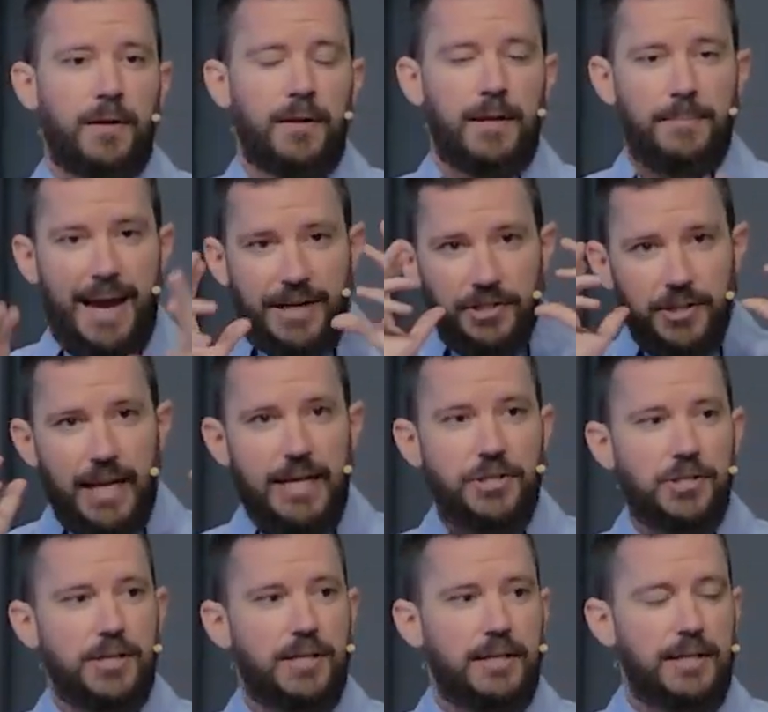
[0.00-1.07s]
The
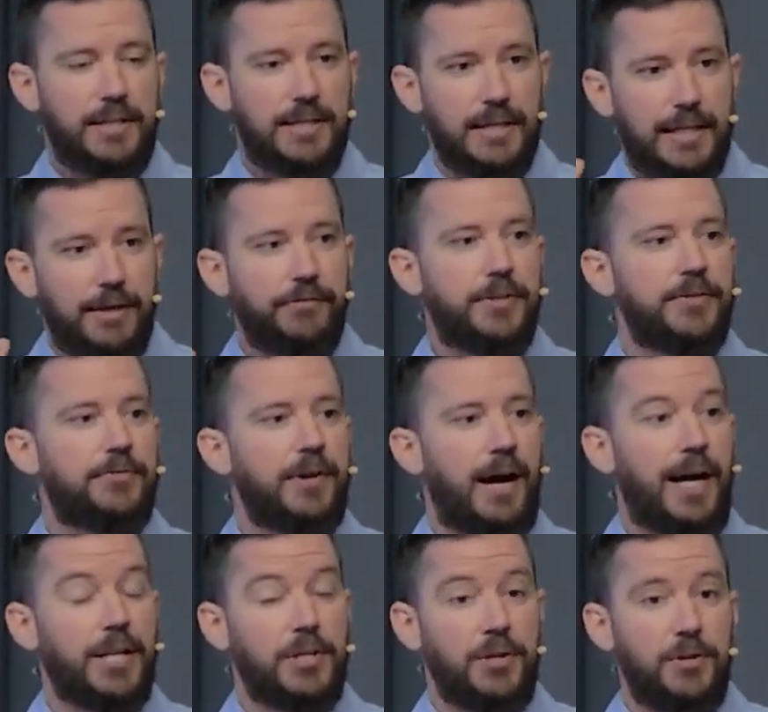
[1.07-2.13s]
imagination is a gift of
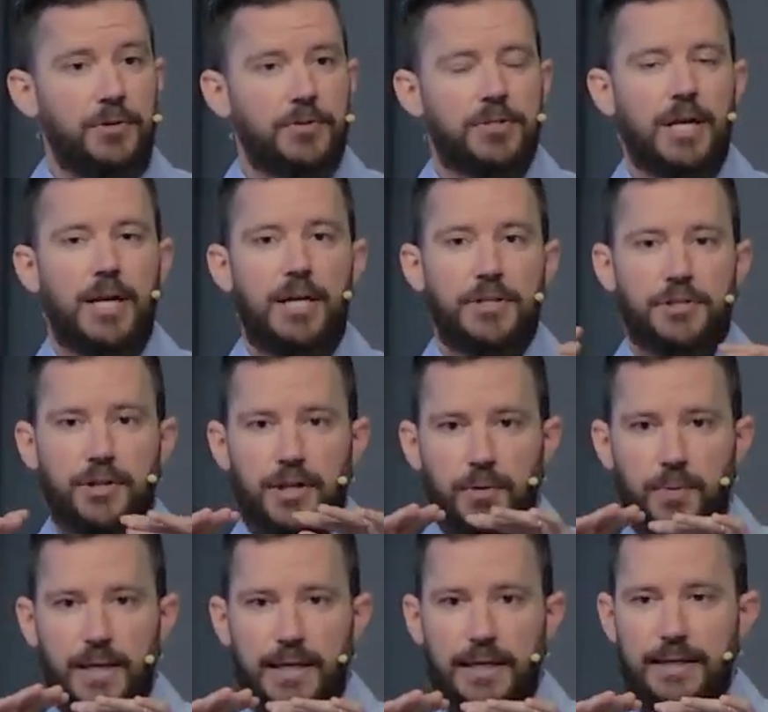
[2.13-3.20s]
God used so that
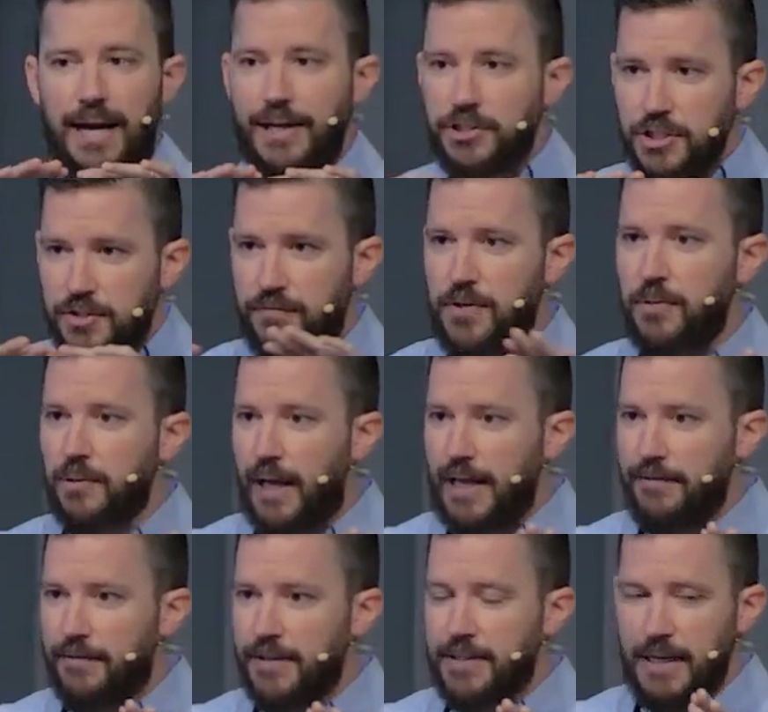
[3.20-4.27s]
we can not just view
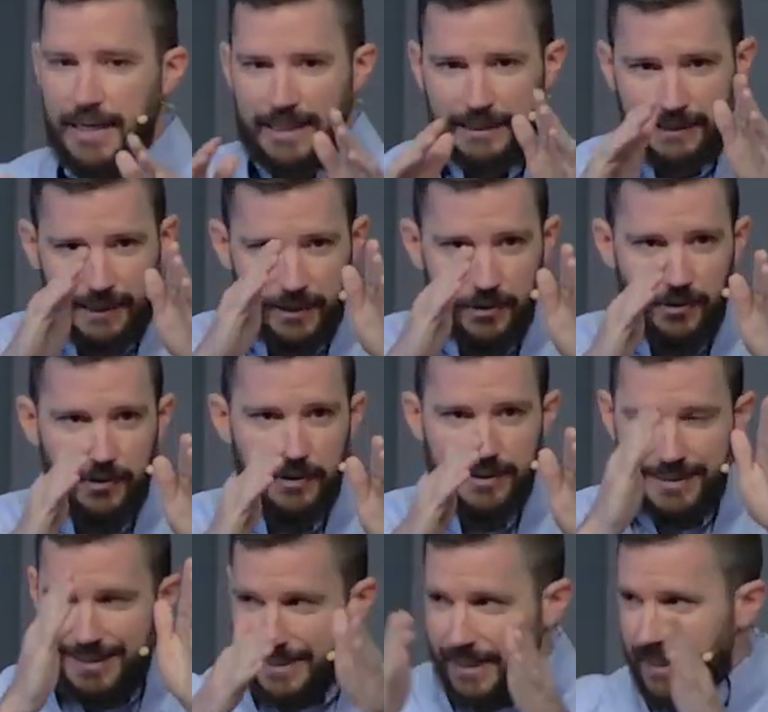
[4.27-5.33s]
life as little
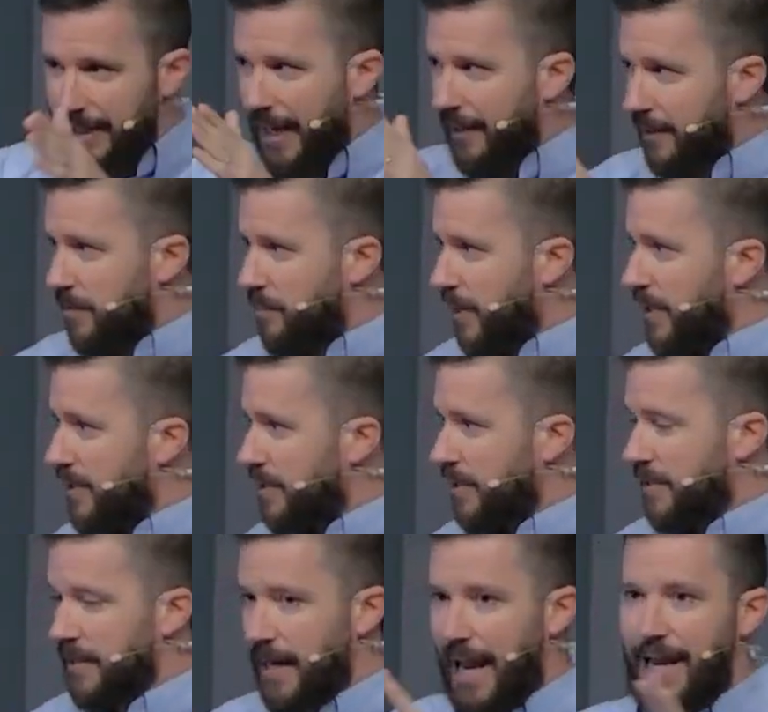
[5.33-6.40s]
disconnected
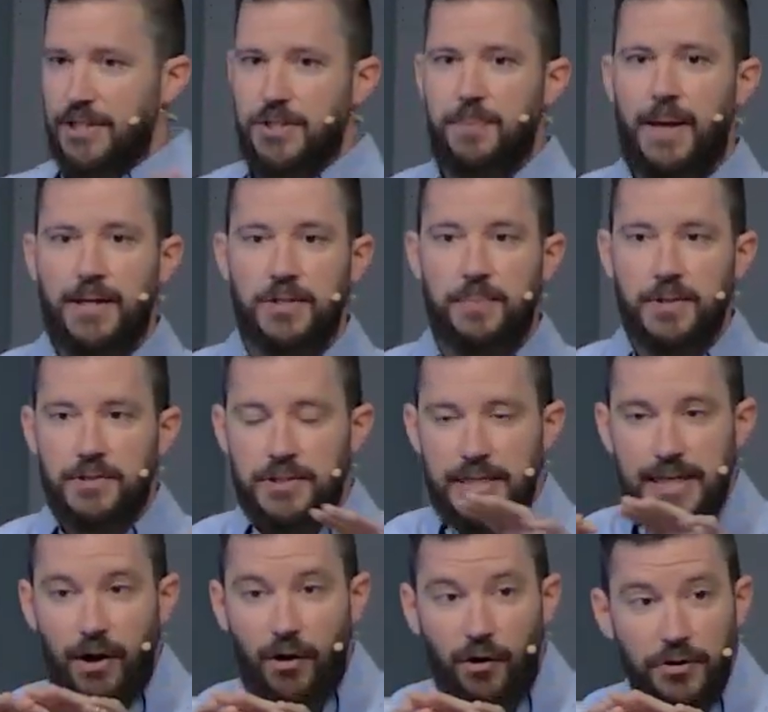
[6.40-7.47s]
pieces and aspects, but see
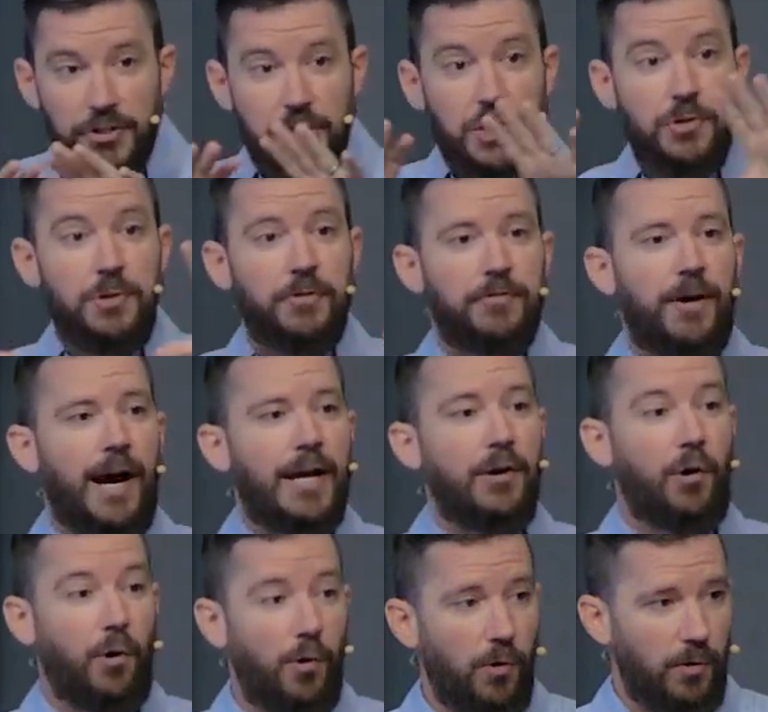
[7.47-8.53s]
it all as a unified
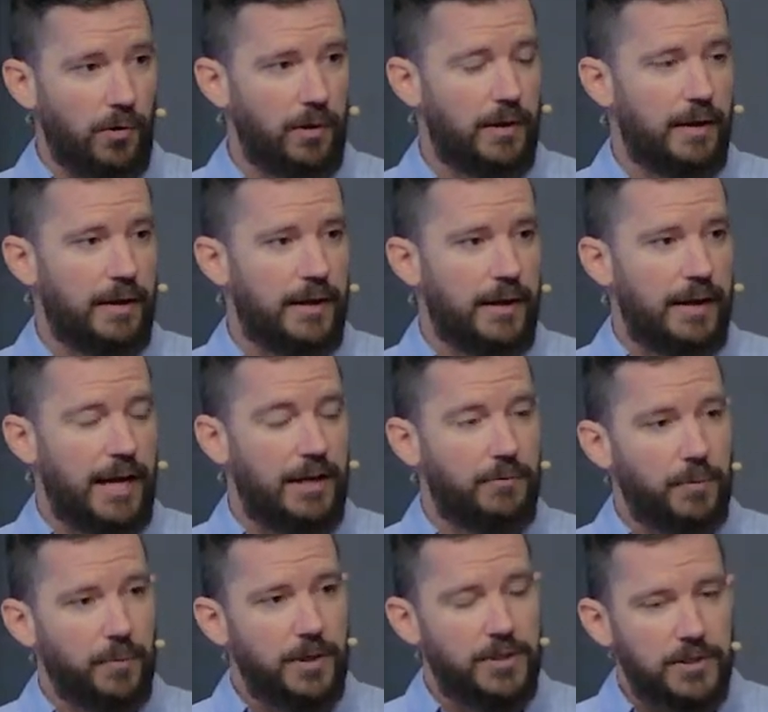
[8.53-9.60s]
whole. And
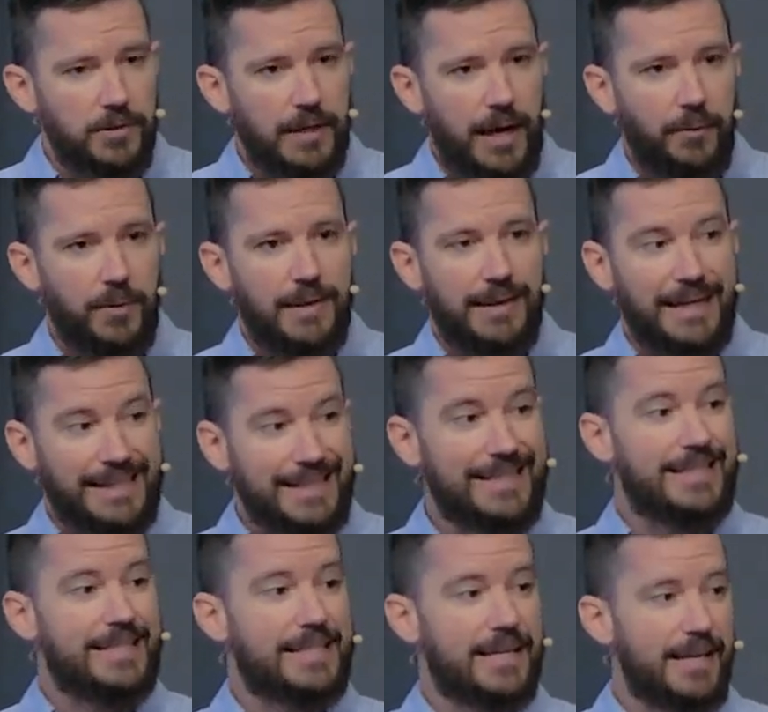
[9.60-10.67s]
when we do that, we then can
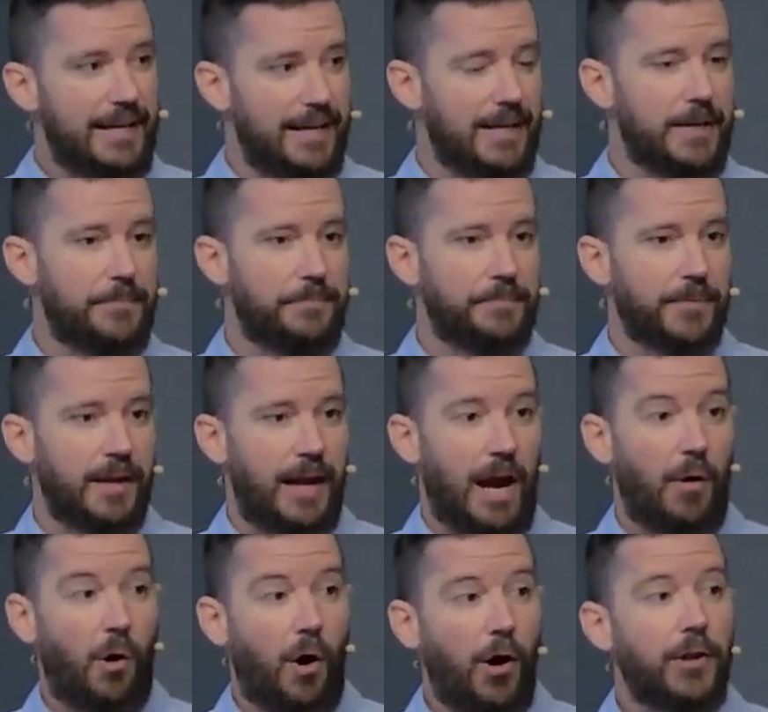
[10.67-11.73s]
see how
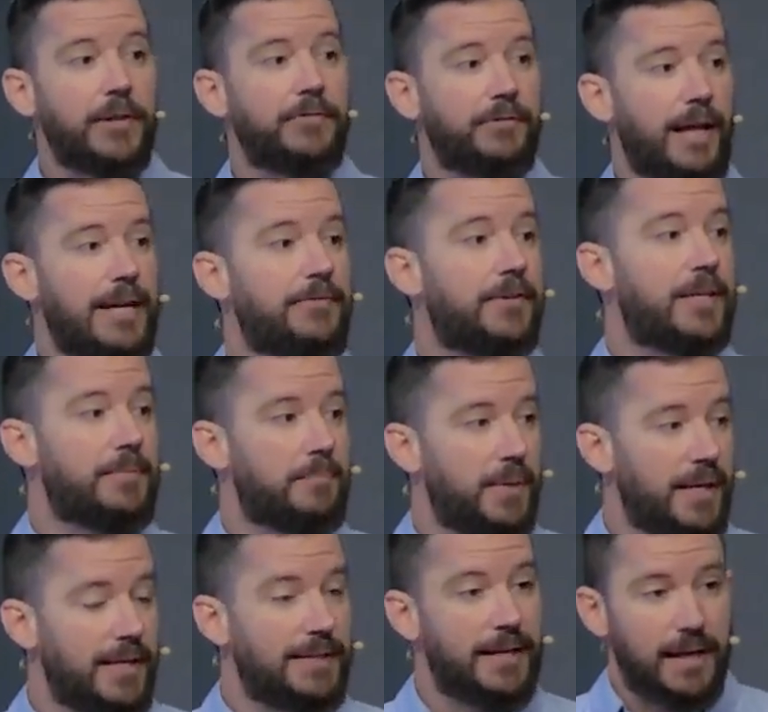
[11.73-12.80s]
all of life can
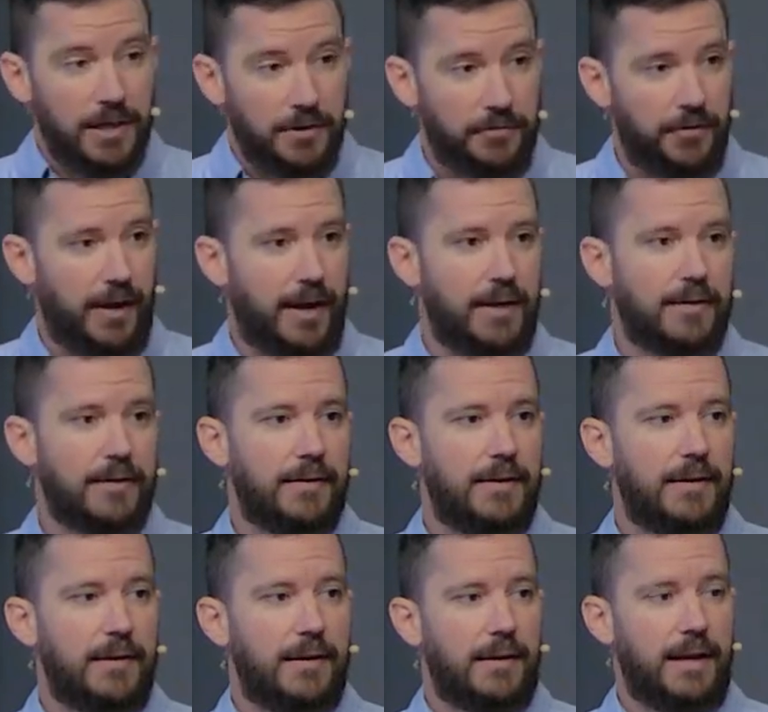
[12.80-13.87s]
be dignified
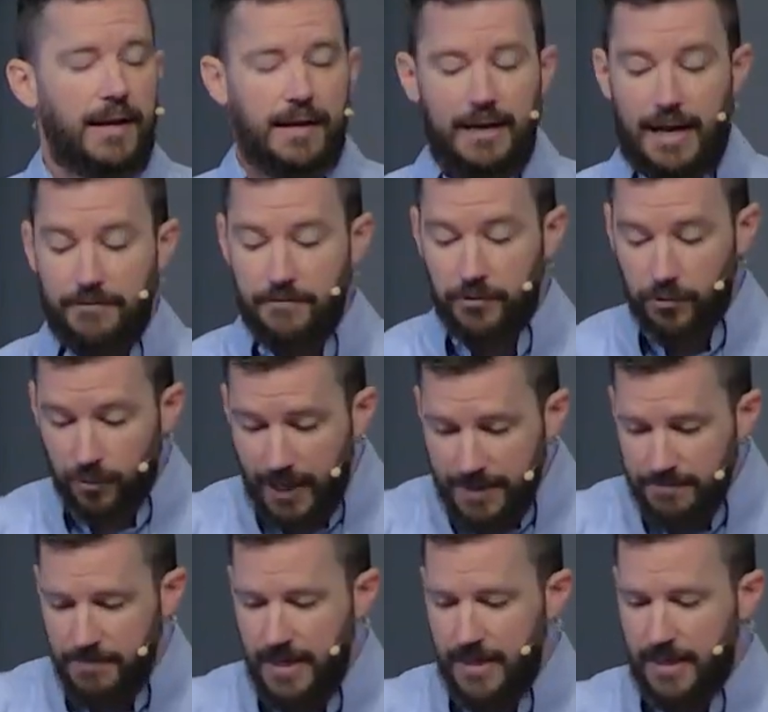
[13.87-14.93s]
and have great
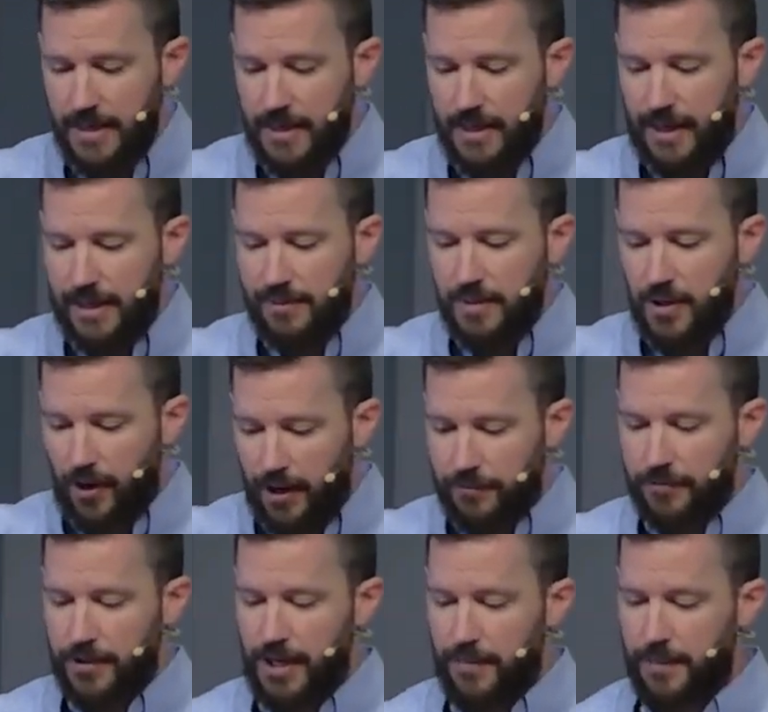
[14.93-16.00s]
meaning and be
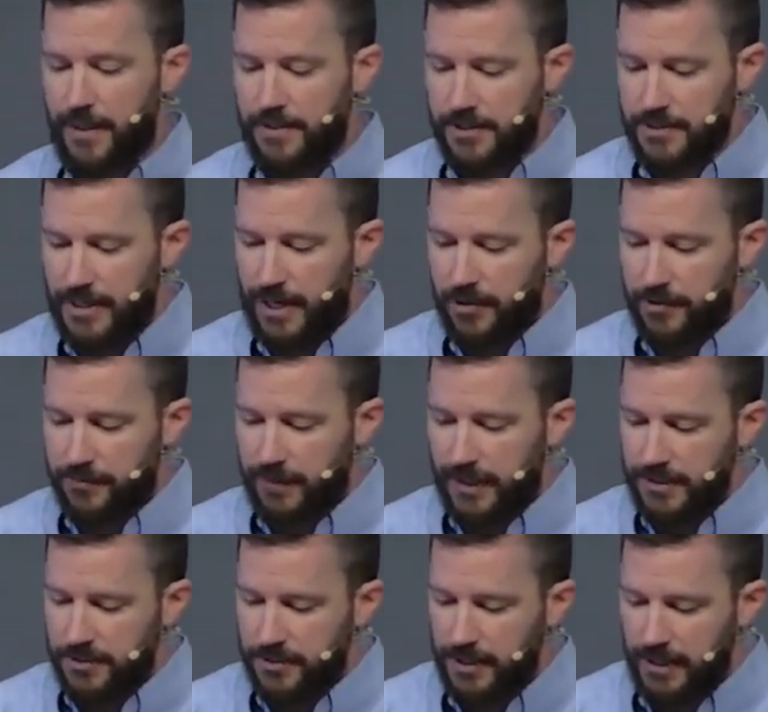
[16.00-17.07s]
offered up as a
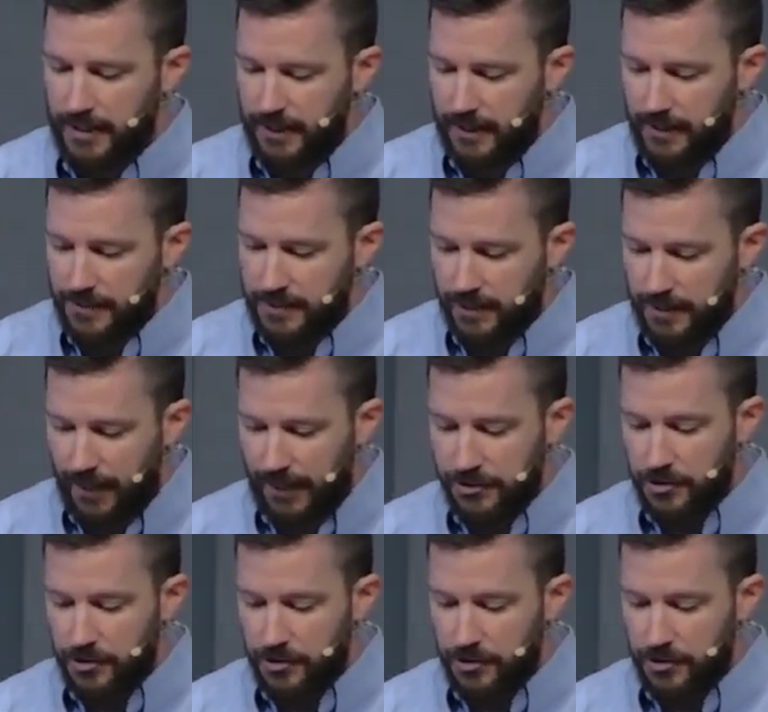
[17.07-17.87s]
sacrifice to God.